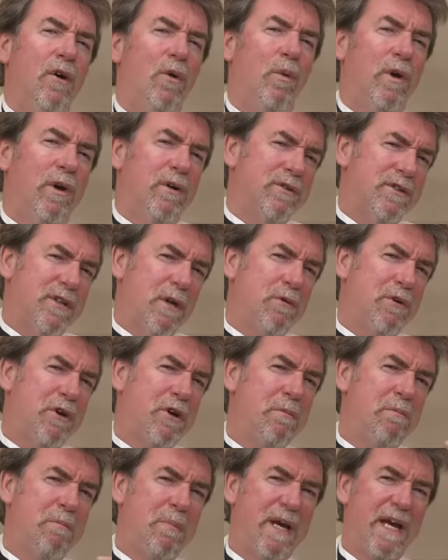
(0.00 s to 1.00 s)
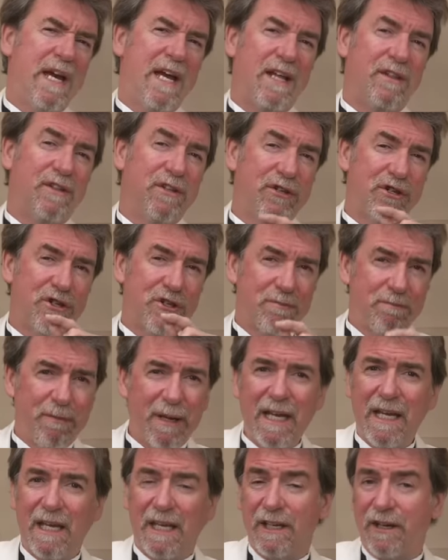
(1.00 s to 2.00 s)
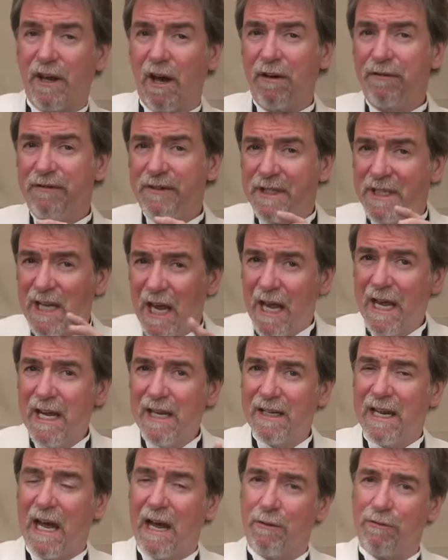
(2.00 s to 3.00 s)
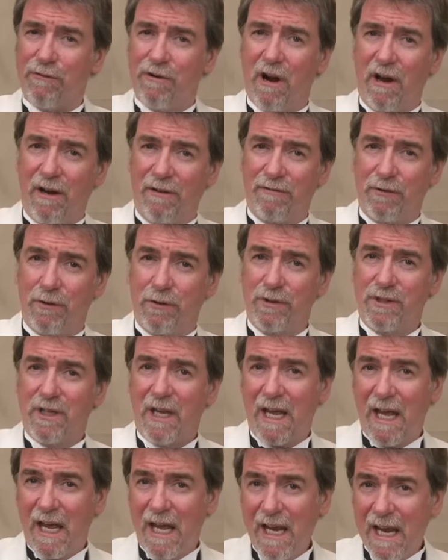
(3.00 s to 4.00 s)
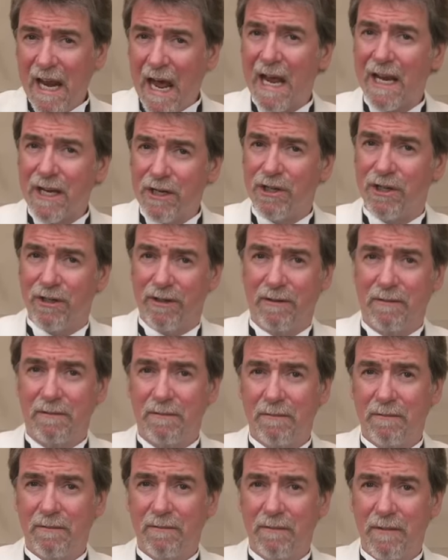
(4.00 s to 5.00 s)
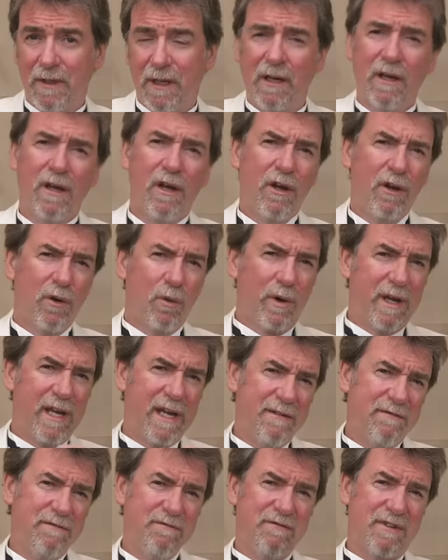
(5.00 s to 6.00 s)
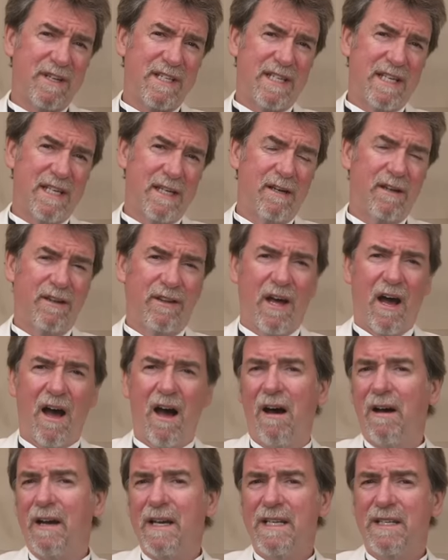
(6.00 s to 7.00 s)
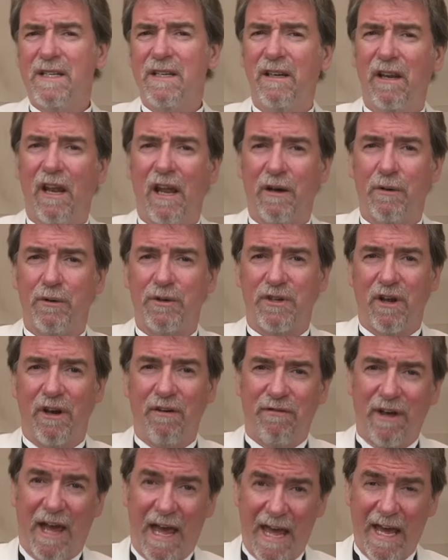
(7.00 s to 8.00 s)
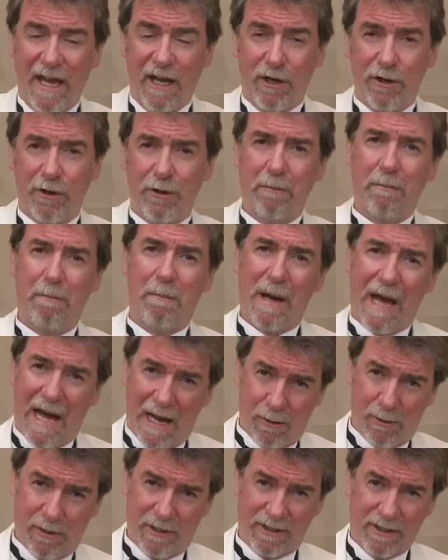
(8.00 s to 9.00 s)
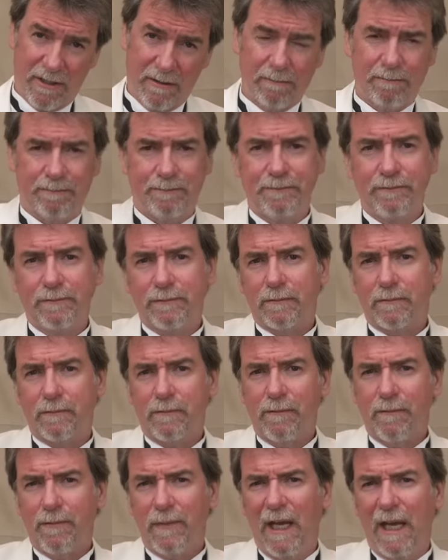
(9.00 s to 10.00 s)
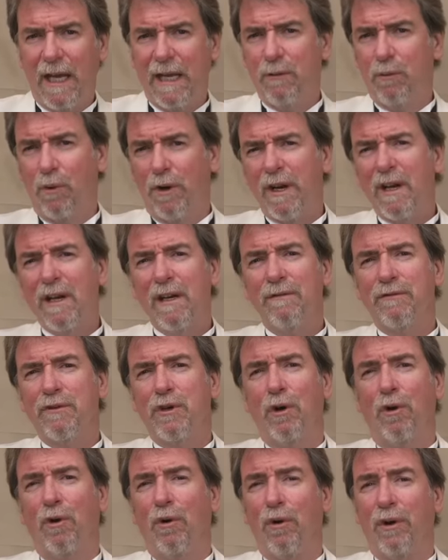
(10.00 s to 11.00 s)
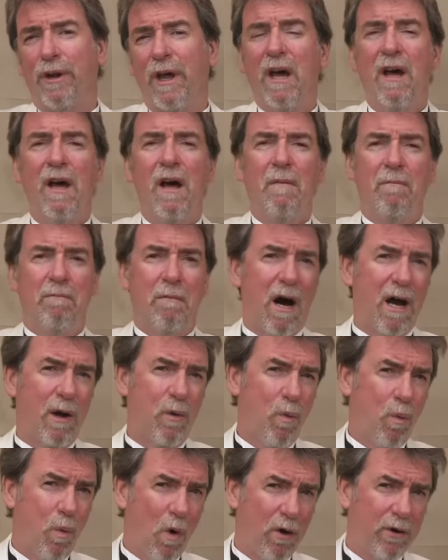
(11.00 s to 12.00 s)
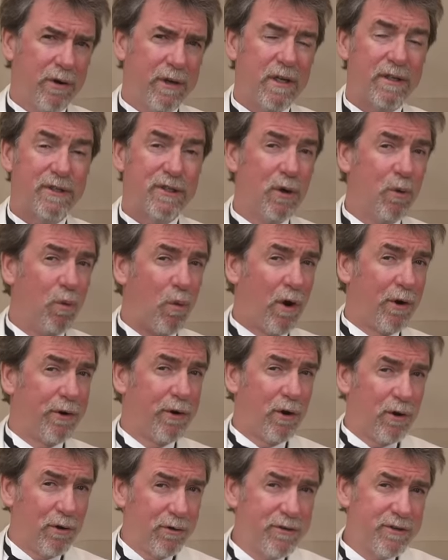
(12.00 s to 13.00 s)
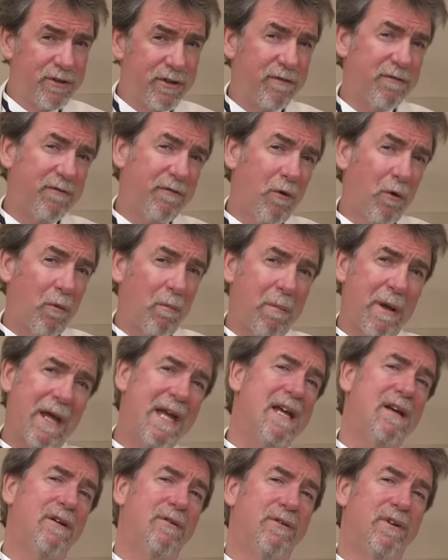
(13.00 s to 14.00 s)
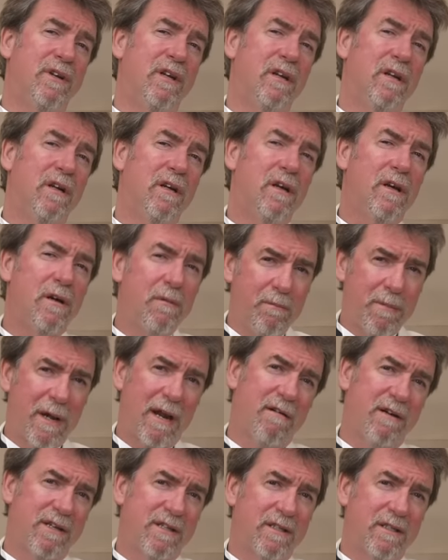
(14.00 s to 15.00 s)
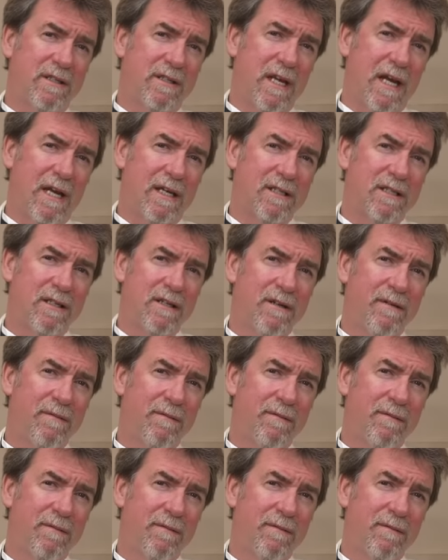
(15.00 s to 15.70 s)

We also compare the speed of takedown rifles in action. We even visit the highs and lows of airgun powers in what I have called my 1 to 100 foot pound comparison test.